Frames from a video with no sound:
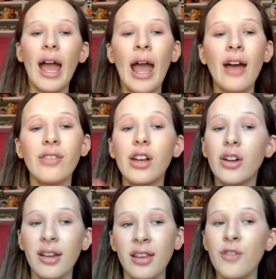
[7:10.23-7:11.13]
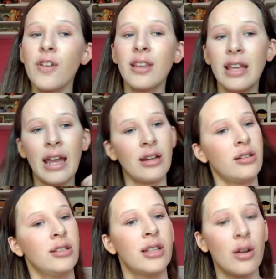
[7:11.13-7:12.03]
I have crazy frizzy
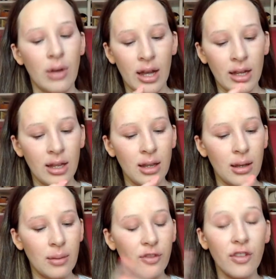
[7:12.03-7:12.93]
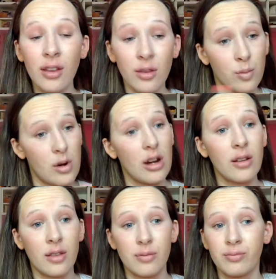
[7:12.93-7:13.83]
hair, so if this
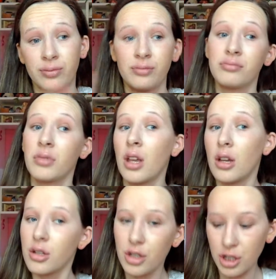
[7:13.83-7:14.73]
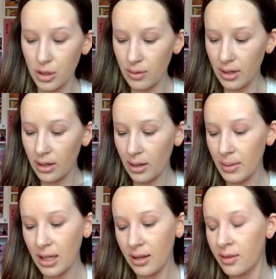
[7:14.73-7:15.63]
works, shoot, I
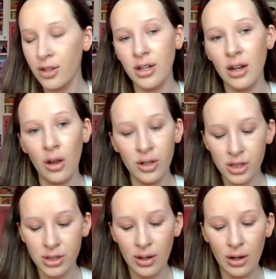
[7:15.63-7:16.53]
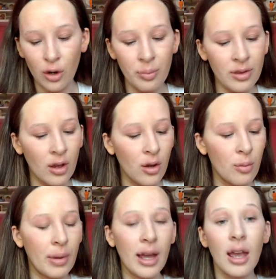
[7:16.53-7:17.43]
mean, it's $30, so I'd hope
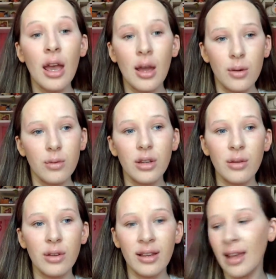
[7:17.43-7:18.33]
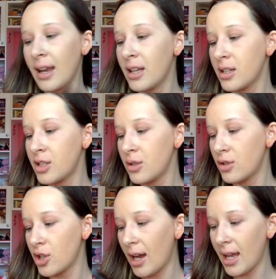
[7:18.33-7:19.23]
so, but really, really excited to
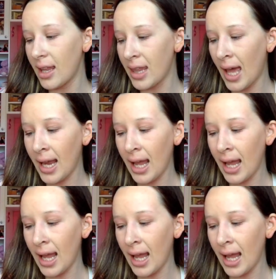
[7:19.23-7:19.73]
try that